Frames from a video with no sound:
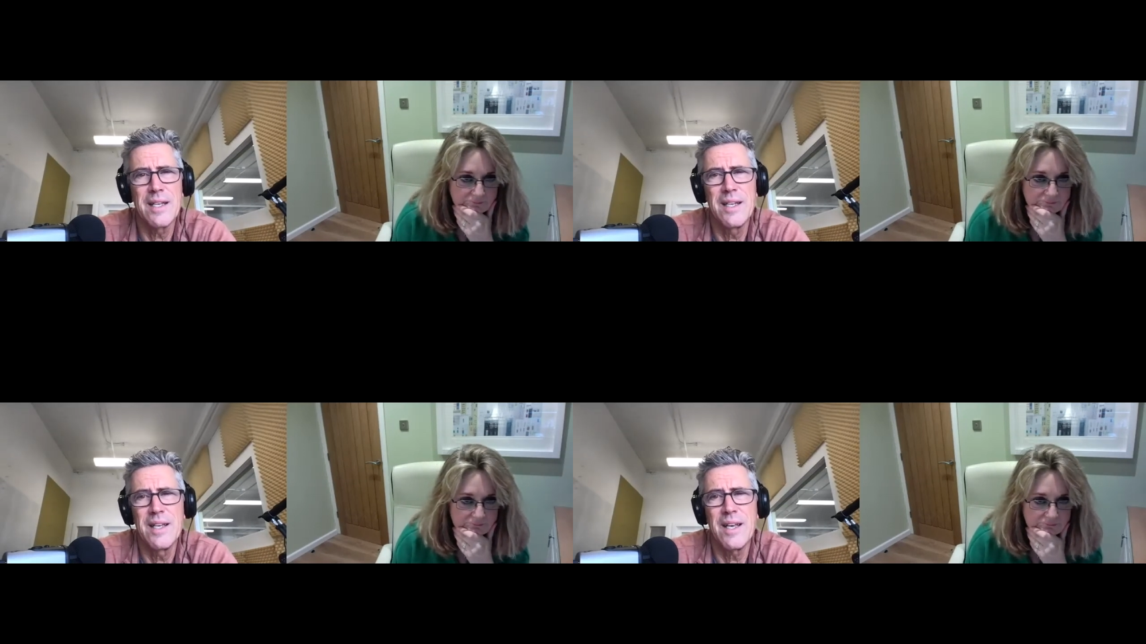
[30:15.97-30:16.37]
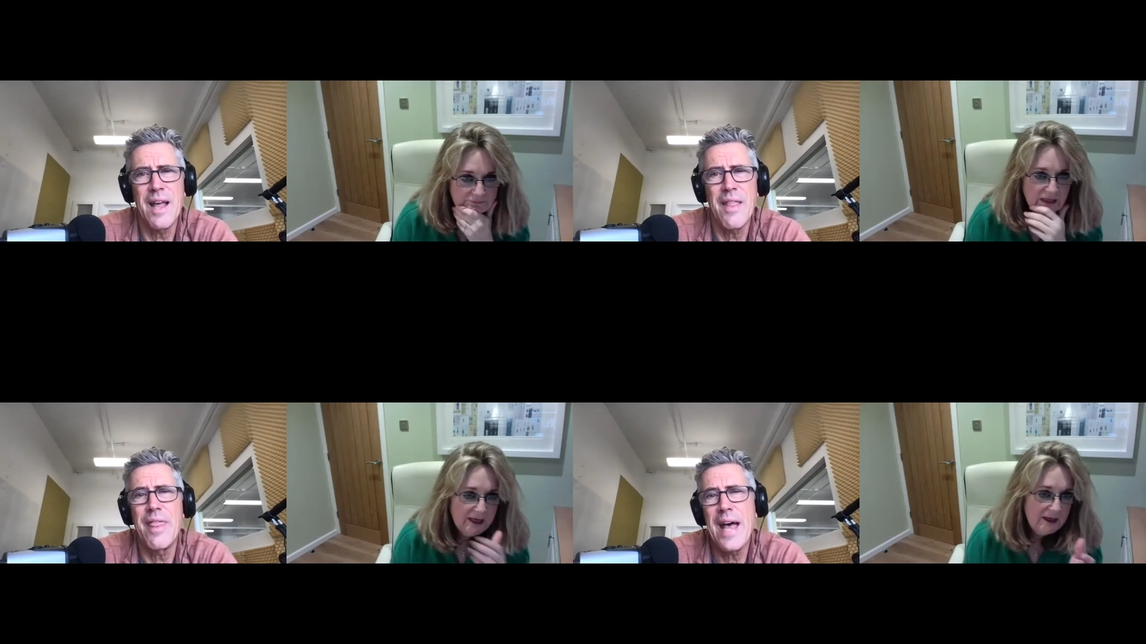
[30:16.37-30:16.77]
Speaker 1: And
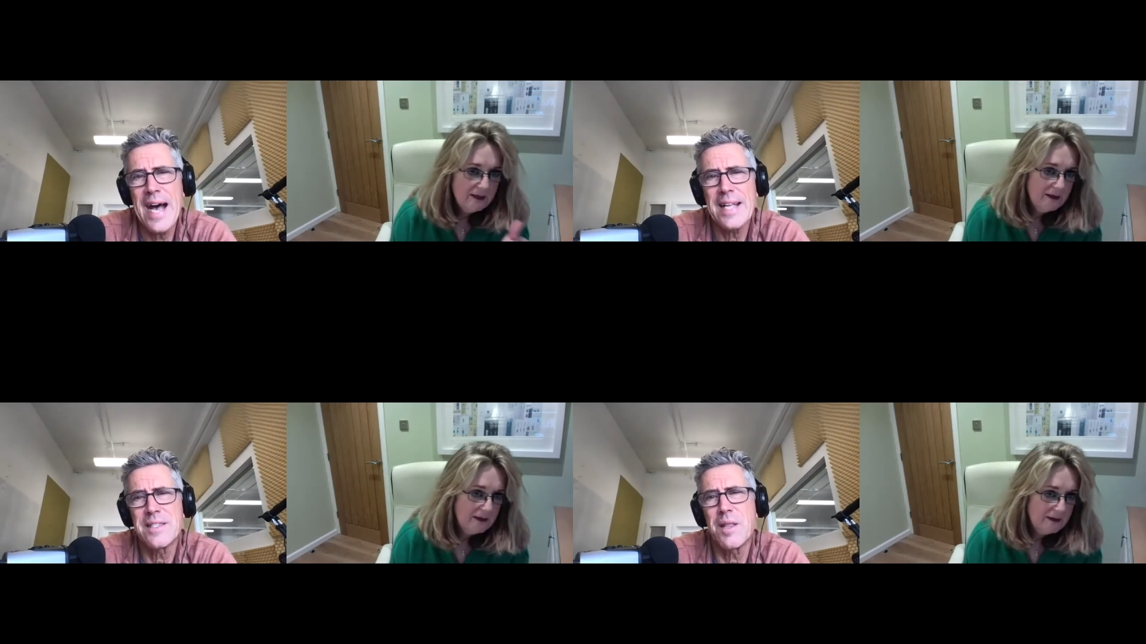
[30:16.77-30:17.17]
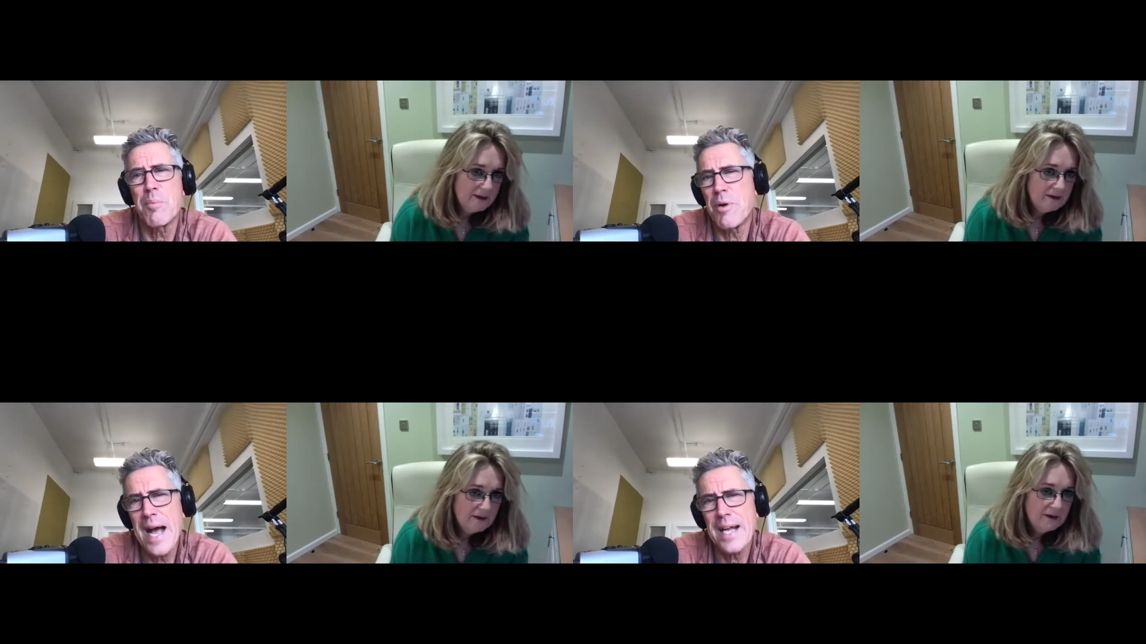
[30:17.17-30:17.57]
that's the
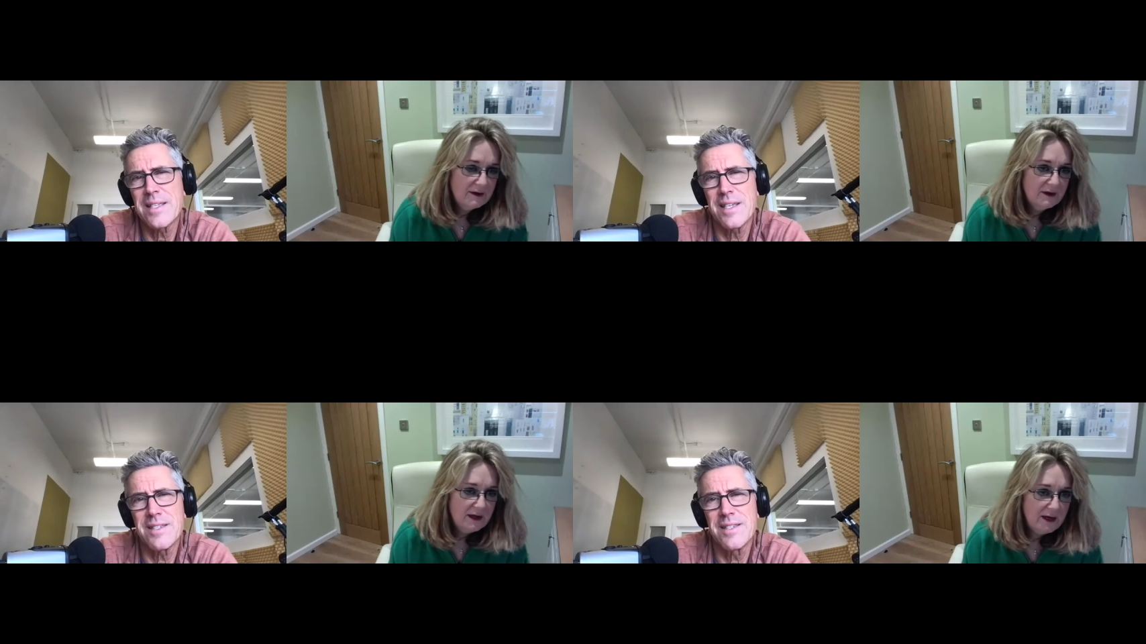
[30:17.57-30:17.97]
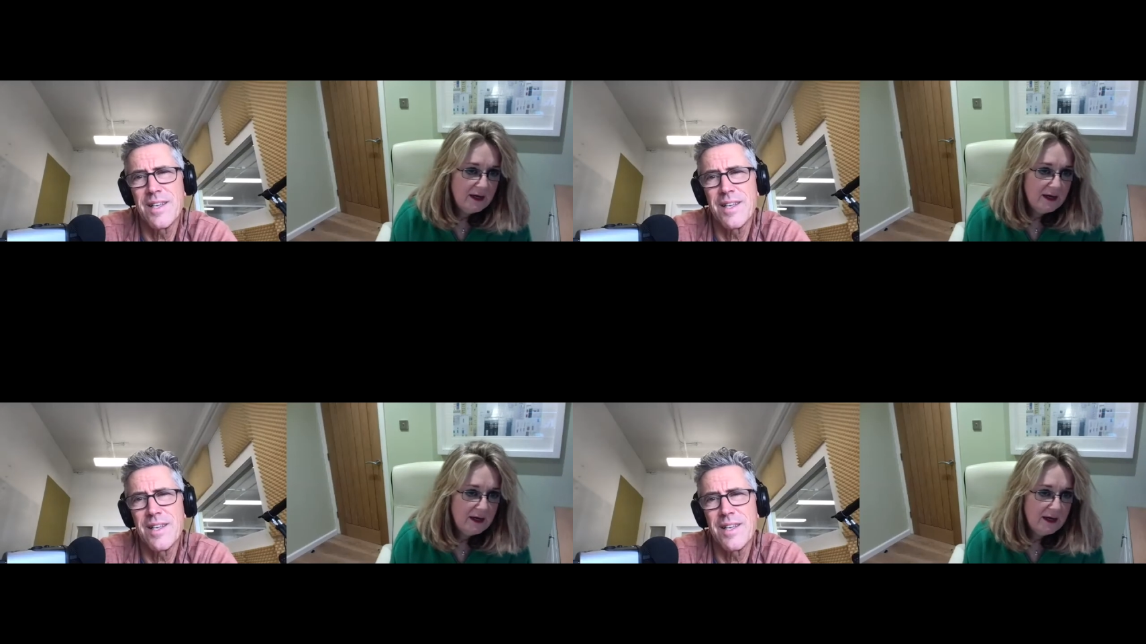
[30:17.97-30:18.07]
practice.